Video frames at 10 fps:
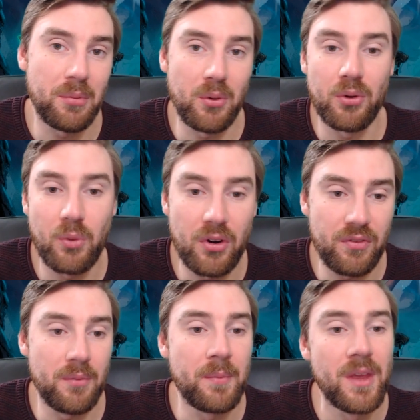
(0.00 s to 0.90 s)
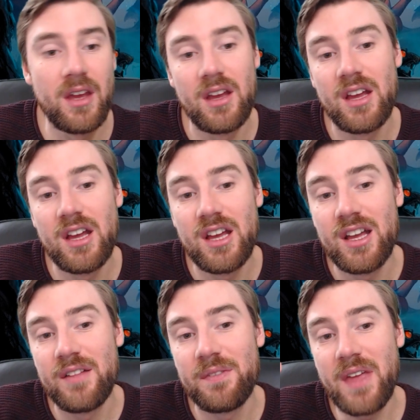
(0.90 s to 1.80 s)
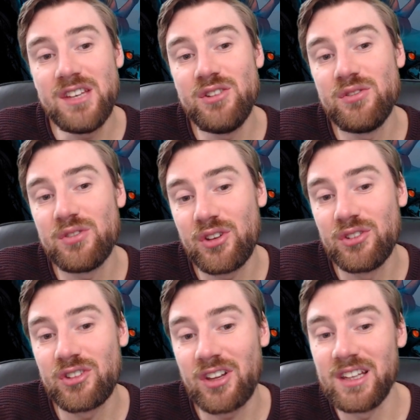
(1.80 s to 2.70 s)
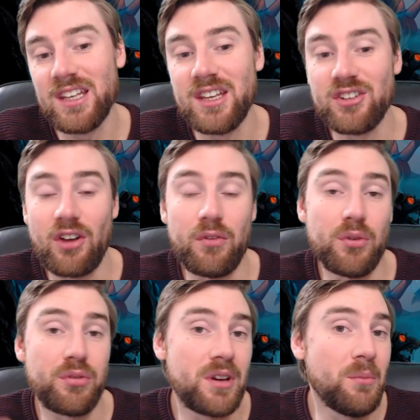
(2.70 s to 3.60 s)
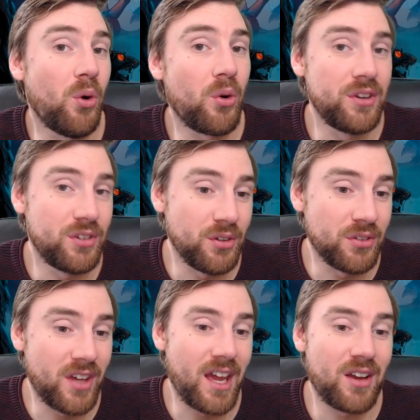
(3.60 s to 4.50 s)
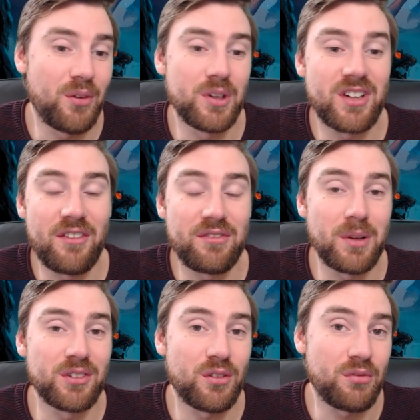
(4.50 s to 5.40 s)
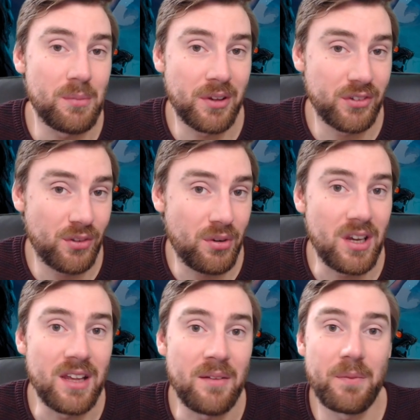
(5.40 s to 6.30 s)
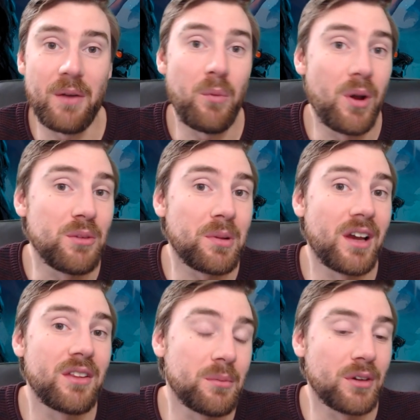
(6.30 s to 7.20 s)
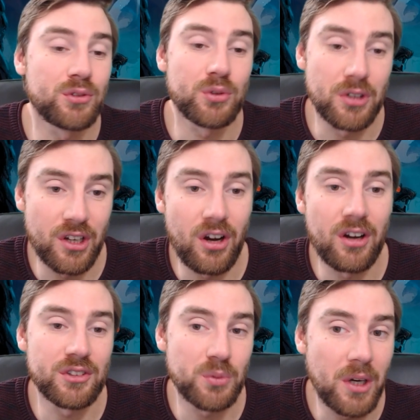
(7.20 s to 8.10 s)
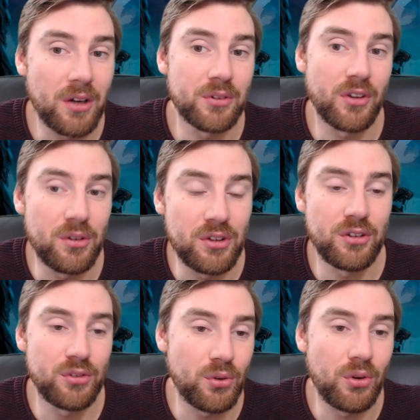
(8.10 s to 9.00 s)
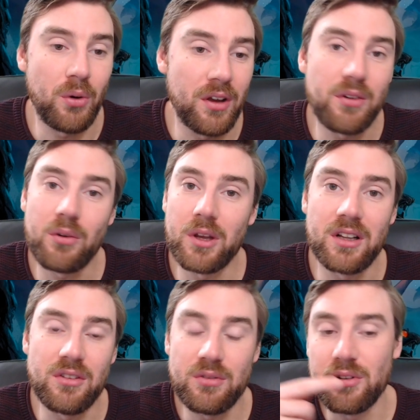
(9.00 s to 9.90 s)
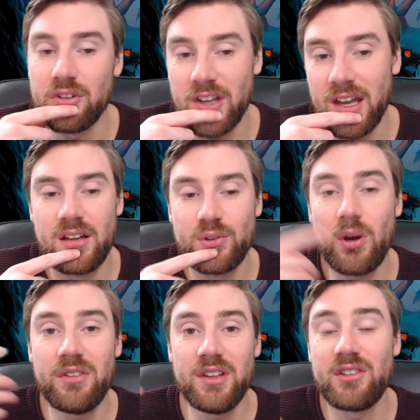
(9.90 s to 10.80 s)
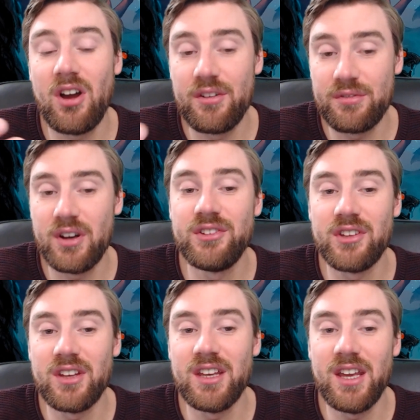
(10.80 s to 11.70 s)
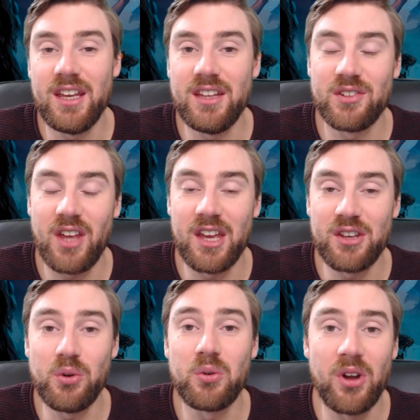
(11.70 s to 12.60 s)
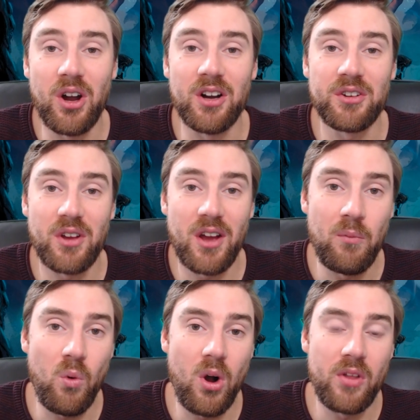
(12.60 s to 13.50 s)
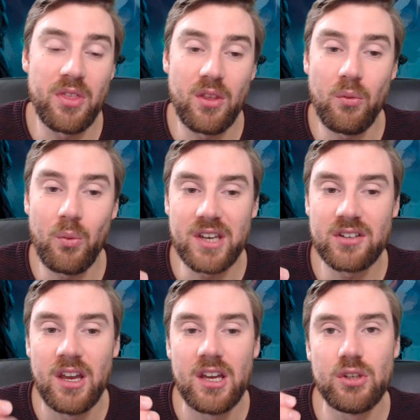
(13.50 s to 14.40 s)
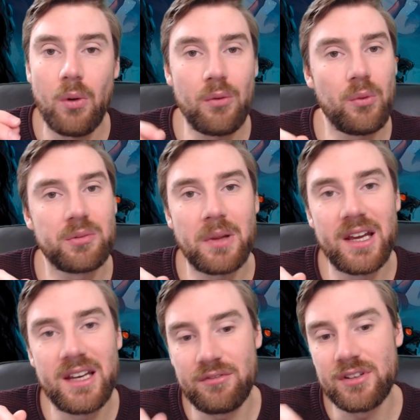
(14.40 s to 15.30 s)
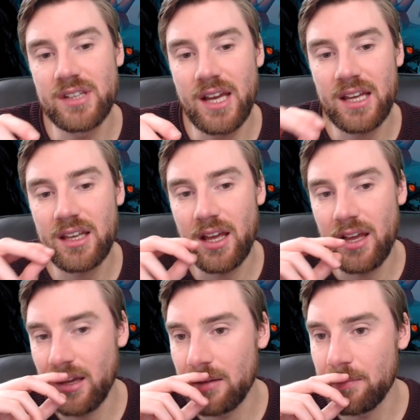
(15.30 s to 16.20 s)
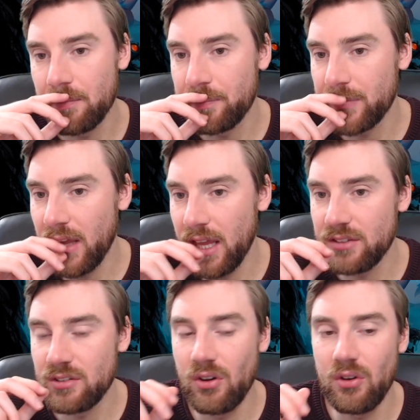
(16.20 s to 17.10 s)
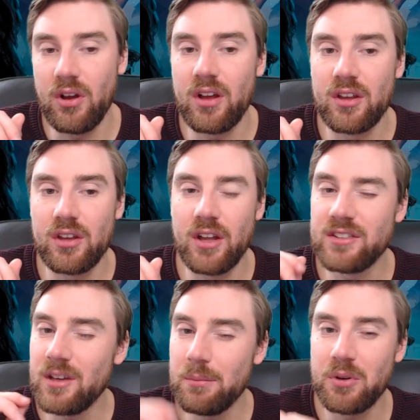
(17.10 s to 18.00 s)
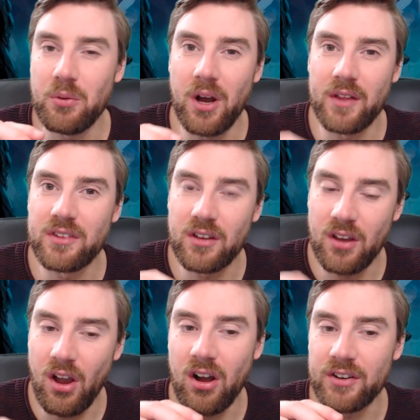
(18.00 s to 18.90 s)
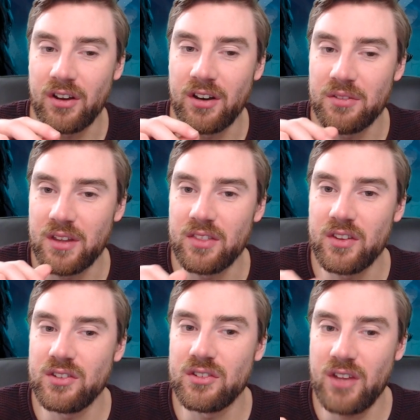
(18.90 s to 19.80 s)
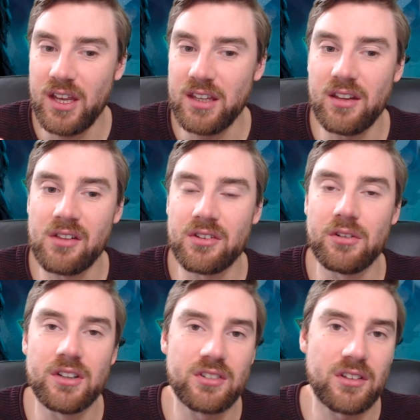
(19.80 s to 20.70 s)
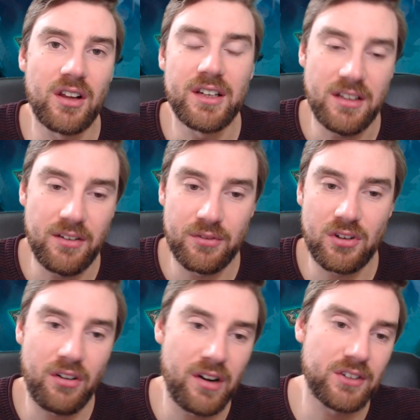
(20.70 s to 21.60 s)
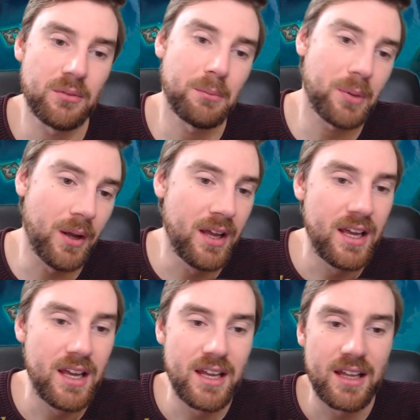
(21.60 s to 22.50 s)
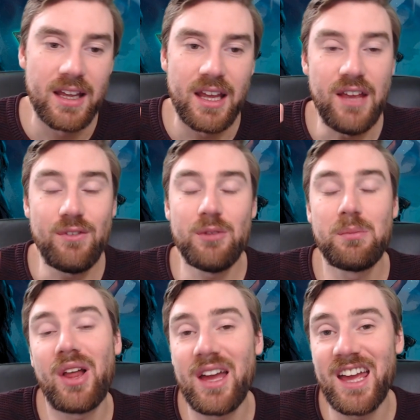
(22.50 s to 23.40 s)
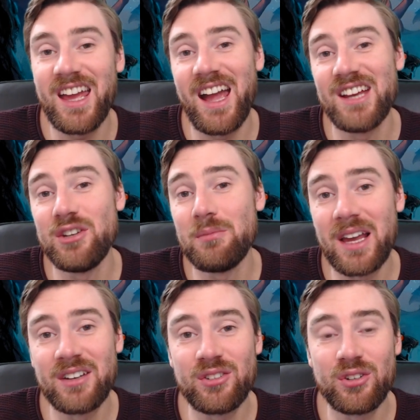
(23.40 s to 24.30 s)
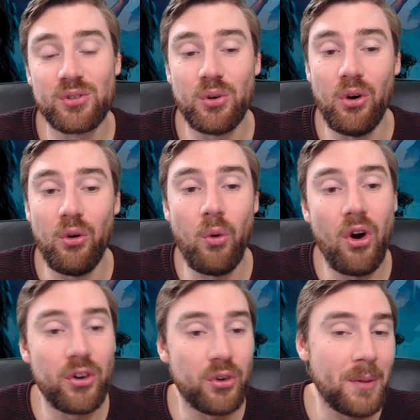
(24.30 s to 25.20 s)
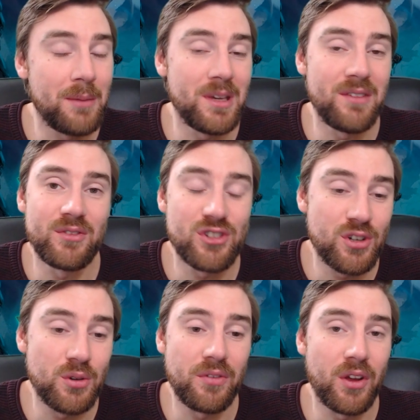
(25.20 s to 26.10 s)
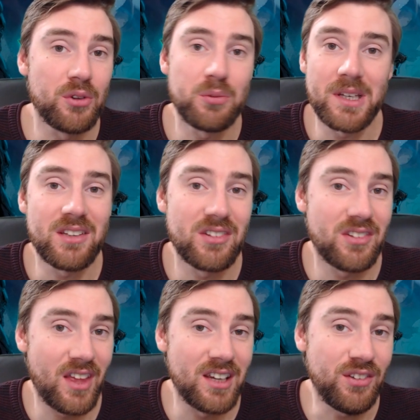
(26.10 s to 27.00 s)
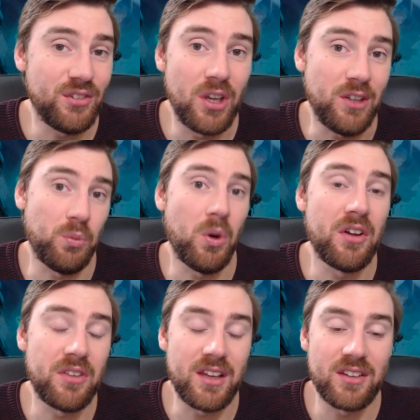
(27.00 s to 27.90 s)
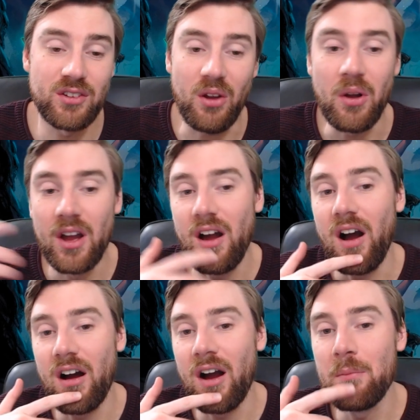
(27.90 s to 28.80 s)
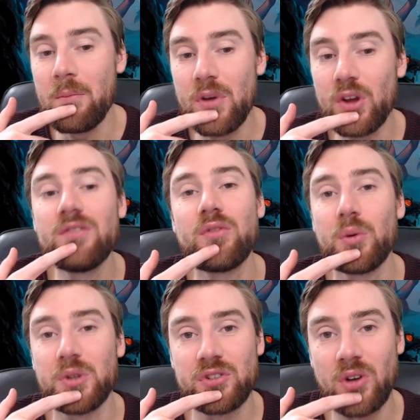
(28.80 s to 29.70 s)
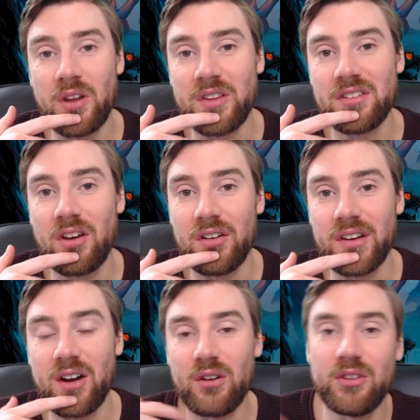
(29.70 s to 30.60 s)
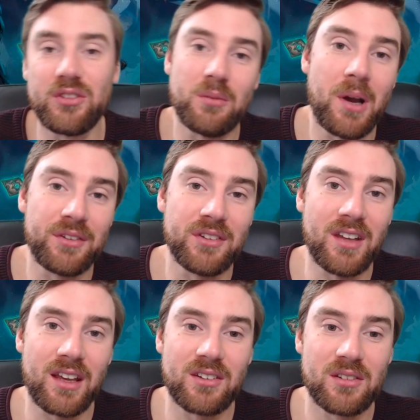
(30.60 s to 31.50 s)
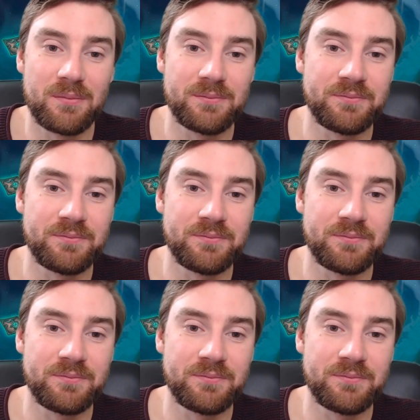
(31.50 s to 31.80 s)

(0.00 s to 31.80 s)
the board, one of them, then you can suddenly shuffle 3 more into your deck, which have +3/+3, and when you play them, they'll draw a card as well, so you can draw quite quickly through your deck. So I think Dire Frenzy is a cool card, and one which you won't want to play in every deck. It's not a typical Hunter card, I don't think. This is taking Hunter in a slightly different direction, but if you play it and you manage to draw 1 or maybe even 2 of those beasts, then it's worth it. So I'm looking forward to trying this card out on some Hunter decks.